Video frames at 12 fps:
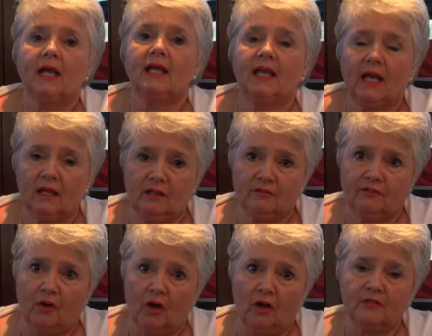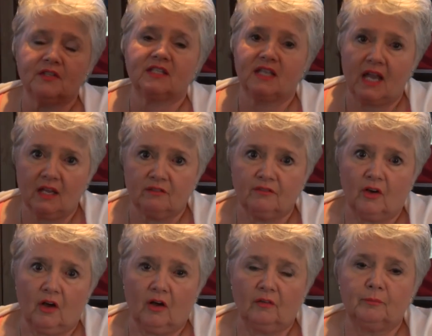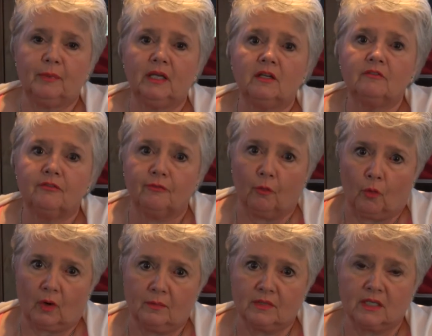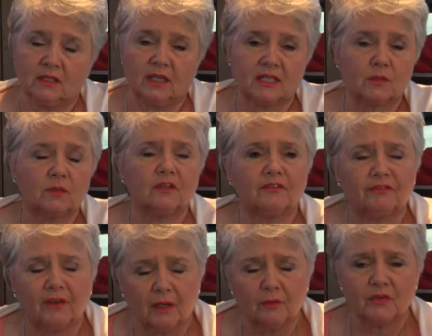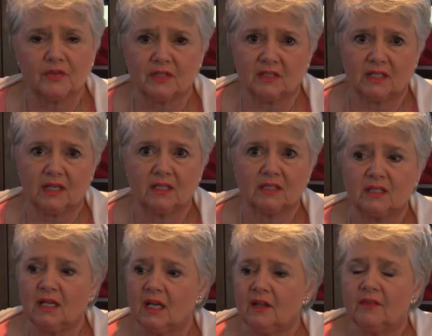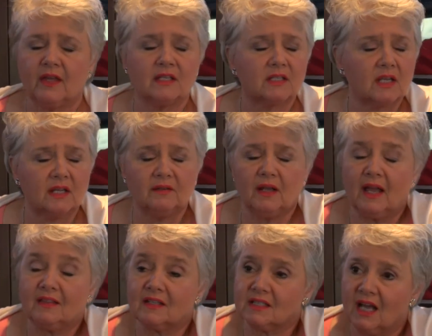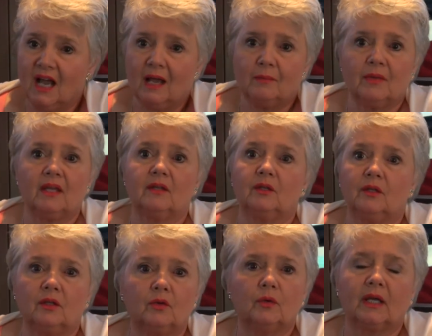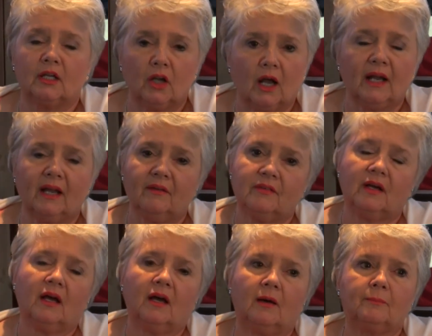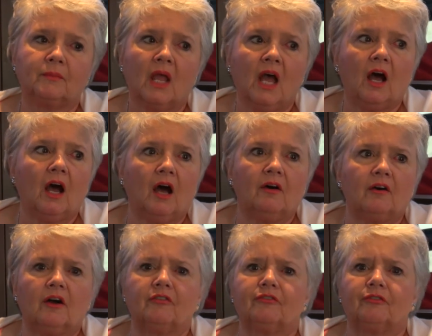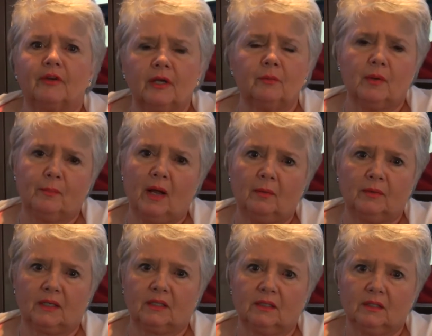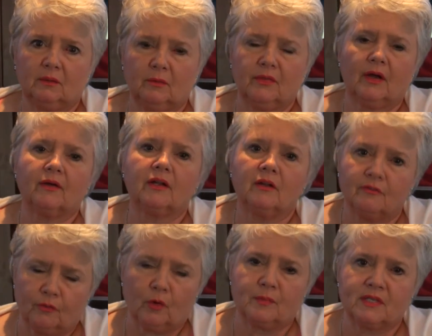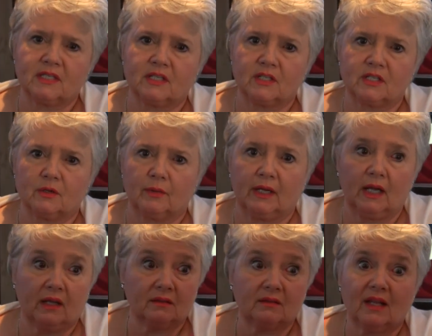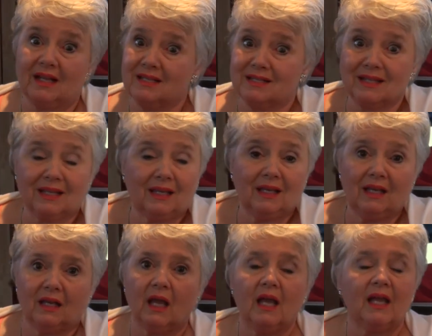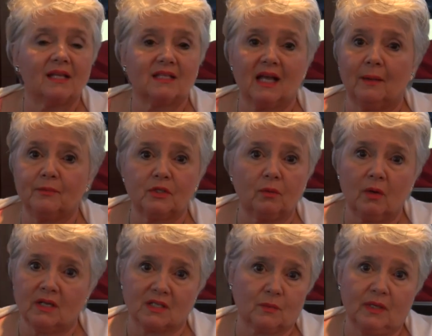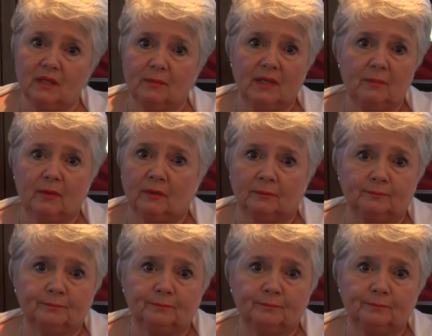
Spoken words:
Get involved, stay involved, be informed. That's what the founders intended. They said at the time, you cannot have a free republic without an informed citizenry, and that's the key. It's up to us, we the people.